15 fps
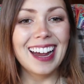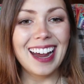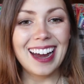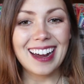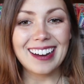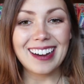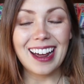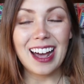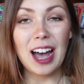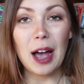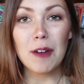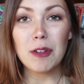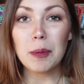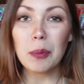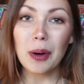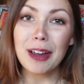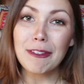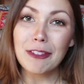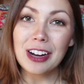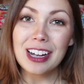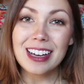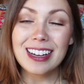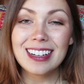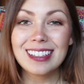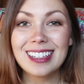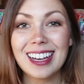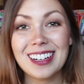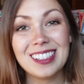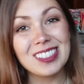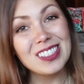and I have a
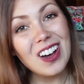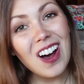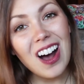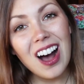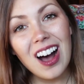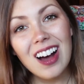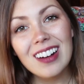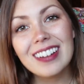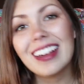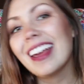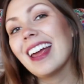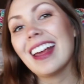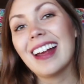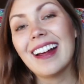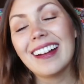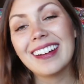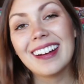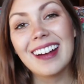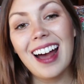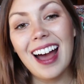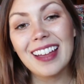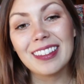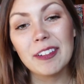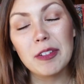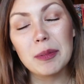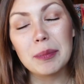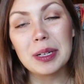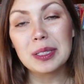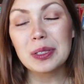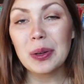boyfriend and a dog and I live
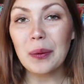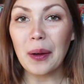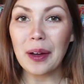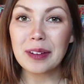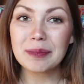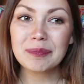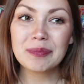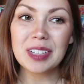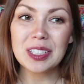in Minnesota.